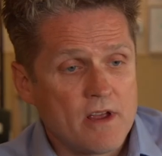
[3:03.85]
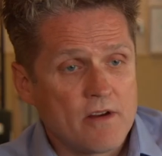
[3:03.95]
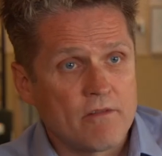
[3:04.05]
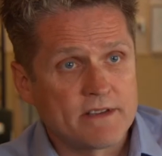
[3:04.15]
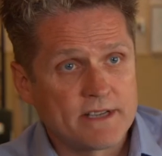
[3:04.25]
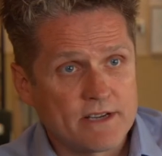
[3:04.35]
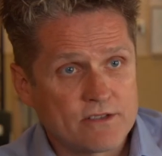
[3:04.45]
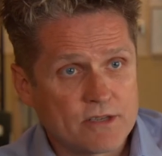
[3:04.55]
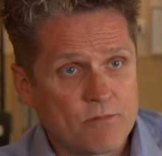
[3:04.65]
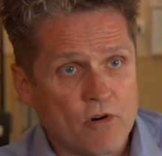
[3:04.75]

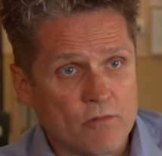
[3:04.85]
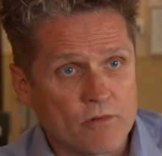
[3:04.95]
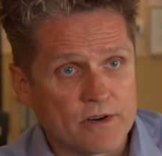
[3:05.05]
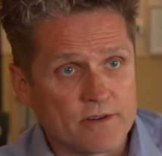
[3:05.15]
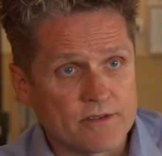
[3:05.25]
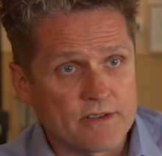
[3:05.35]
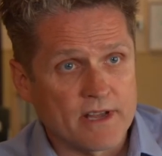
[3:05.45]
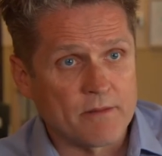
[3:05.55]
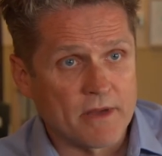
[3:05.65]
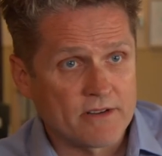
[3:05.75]
residential support workers
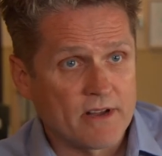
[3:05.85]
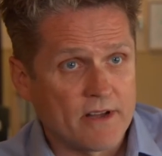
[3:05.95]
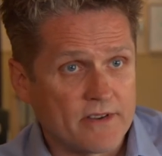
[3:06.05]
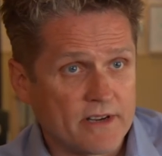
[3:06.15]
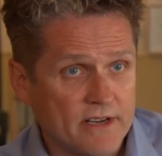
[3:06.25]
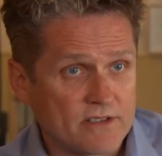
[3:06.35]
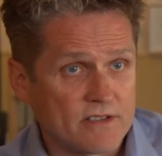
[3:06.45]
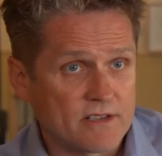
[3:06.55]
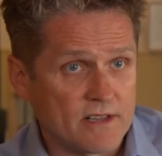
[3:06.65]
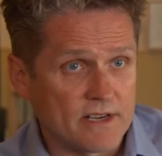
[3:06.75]
and a mental health and
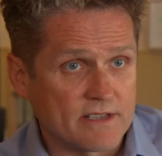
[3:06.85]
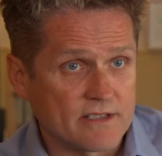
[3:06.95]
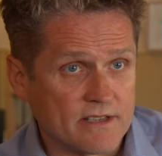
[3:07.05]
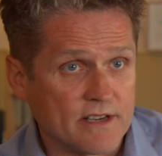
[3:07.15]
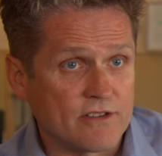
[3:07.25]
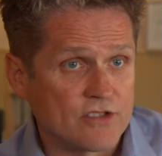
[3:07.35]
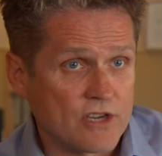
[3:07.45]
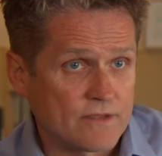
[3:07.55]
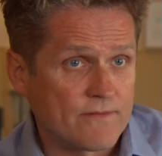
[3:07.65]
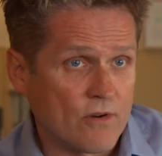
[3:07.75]
addictions clinician that are
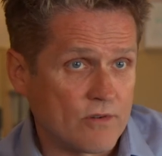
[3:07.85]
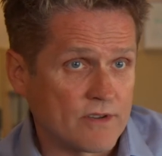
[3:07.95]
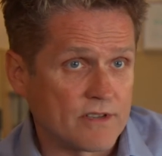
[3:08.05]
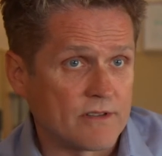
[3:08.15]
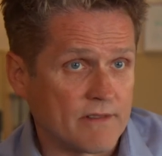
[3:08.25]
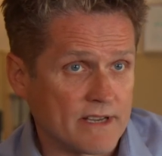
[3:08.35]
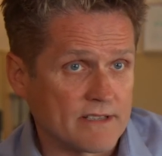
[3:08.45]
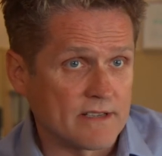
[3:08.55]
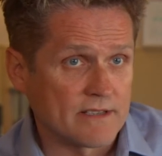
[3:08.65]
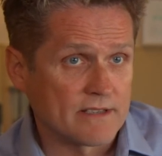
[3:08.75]
just focused on the
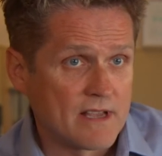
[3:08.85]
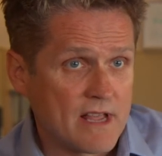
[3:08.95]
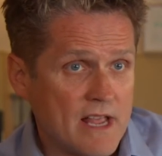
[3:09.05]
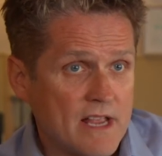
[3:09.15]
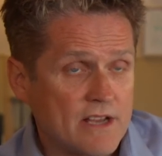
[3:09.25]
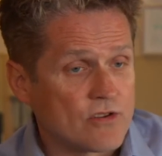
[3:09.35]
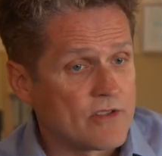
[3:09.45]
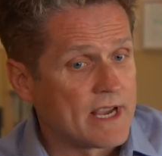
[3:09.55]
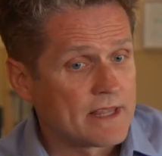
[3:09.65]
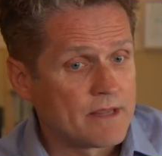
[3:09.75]
residents. So
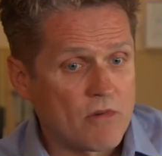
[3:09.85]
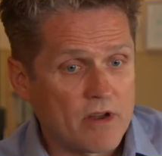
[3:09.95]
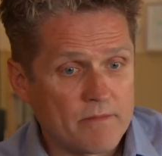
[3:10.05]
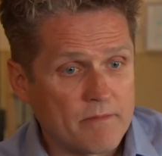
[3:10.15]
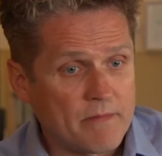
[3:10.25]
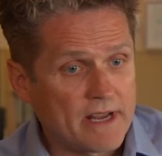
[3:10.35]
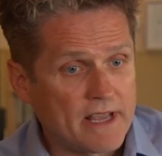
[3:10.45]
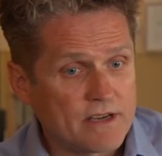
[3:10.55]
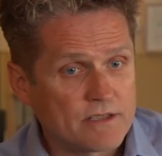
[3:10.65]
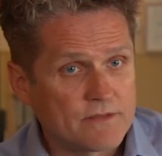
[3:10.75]
they get them on
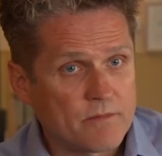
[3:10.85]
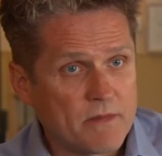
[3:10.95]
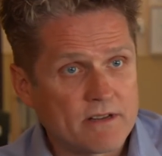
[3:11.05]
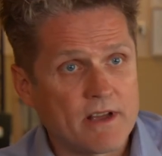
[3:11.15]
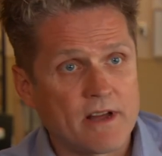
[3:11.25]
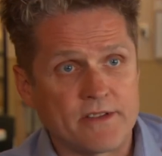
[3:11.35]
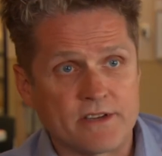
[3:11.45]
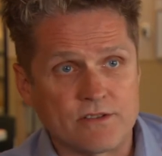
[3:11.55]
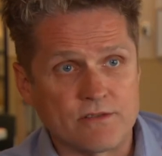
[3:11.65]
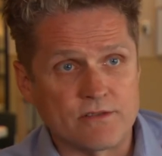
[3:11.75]
medications for mental health
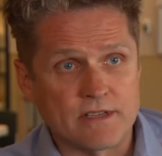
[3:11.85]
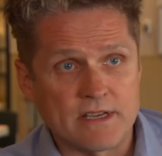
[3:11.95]
issues, they